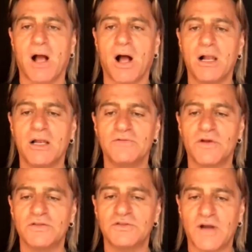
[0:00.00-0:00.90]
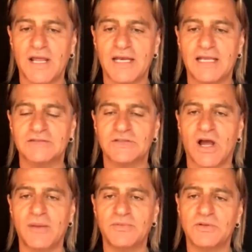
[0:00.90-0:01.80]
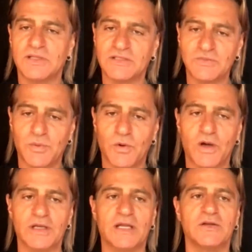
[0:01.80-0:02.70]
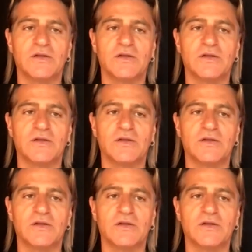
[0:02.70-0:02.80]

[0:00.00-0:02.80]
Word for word: all of your trainings up to this point in your